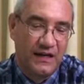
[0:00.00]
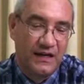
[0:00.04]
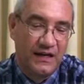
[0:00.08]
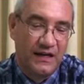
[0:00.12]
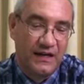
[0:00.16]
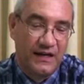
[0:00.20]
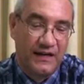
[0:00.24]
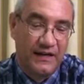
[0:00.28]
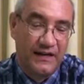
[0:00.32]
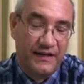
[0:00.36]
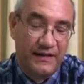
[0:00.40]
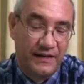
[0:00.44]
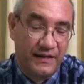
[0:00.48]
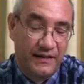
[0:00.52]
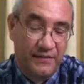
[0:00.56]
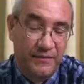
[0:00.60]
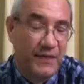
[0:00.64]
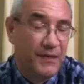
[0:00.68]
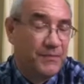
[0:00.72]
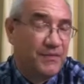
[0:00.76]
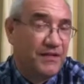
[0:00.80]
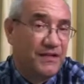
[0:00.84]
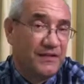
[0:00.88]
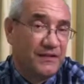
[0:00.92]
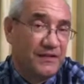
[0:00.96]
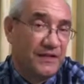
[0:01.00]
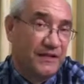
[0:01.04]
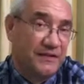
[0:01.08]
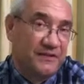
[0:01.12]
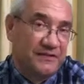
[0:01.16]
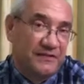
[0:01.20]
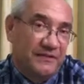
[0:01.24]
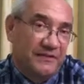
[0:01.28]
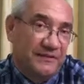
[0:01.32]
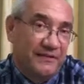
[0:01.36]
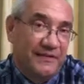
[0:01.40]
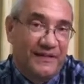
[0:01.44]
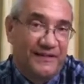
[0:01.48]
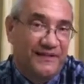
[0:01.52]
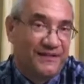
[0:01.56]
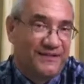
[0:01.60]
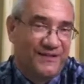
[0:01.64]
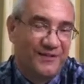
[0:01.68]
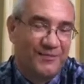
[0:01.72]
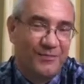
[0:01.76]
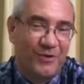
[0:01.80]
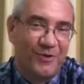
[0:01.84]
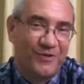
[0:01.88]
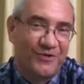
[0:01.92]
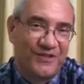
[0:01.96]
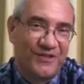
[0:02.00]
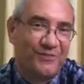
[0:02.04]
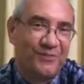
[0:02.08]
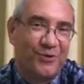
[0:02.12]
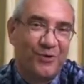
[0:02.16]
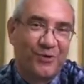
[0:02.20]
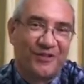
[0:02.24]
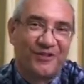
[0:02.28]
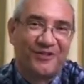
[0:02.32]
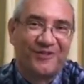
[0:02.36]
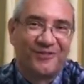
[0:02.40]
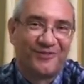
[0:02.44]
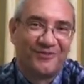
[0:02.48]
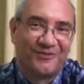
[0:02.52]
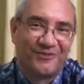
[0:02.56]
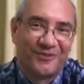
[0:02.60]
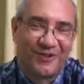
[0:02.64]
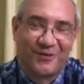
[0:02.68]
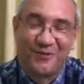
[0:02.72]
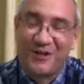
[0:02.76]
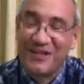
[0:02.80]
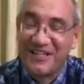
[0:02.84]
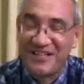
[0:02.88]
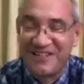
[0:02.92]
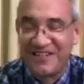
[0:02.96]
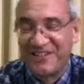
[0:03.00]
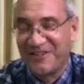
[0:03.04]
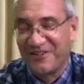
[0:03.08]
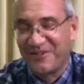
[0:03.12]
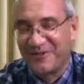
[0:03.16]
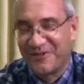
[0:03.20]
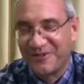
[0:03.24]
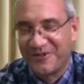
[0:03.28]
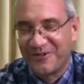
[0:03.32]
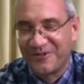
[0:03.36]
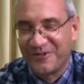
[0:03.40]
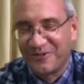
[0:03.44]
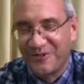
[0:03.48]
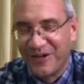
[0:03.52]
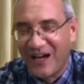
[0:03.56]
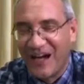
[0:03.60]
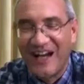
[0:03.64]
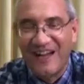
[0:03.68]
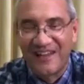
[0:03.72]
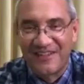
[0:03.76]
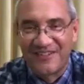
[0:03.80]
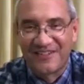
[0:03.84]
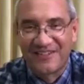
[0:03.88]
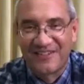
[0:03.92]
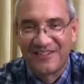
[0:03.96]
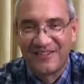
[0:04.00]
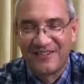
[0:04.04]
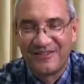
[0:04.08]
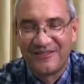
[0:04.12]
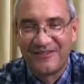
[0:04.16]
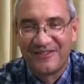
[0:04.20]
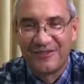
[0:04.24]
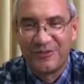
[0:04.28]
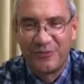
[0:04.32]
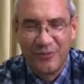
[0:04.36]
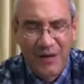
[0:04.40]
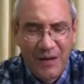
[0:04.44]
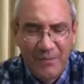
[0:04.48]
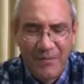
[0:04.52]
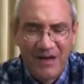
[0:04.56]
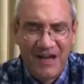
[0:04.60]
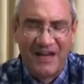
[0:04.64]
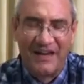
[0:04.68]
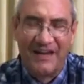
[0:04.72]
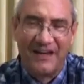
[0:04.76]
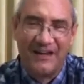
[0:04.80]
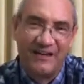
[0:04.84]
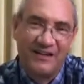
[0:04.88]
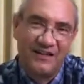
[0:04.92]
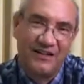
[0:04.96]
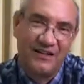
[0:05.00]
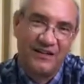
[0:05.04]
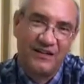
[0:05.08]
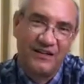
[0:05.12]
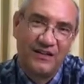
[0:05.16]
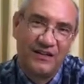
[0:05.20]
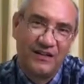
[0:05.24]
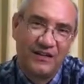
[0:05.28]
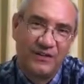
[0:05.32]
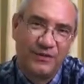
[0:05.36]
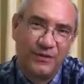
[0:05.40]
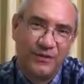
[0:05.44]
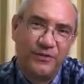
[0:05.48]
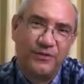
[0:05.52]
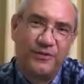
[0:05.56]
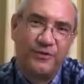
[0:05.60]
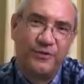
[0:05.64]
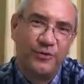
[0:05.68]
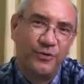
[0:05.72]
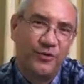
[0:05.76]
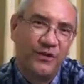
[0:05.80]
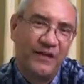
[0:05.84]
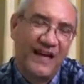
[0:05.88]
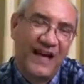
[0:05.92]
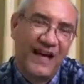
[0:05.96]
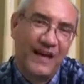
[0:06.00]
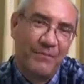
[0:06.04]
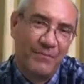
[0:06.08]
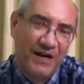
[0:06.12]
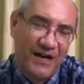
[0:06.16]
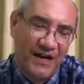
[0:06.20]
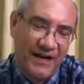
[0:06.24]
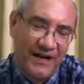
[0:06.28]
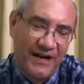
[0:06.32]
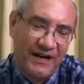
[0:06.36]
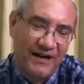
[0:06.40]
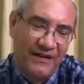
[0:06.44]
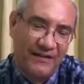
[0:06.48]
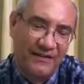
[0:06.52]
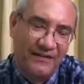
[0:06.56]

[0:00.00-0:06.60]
And, and maybe that, that's, that's the most important question to, to ask Who am I? Who truly am I?